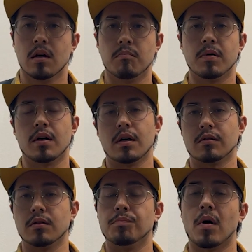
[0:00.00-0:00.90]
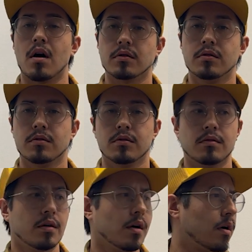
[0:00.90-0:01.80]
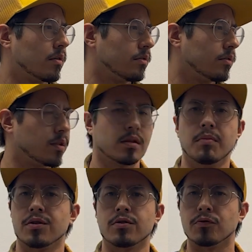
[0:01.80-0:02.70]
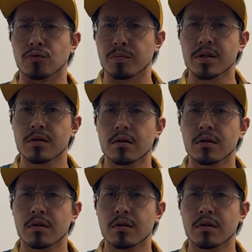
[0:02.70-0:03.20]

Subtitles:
but apart they are just a bunch of tubes.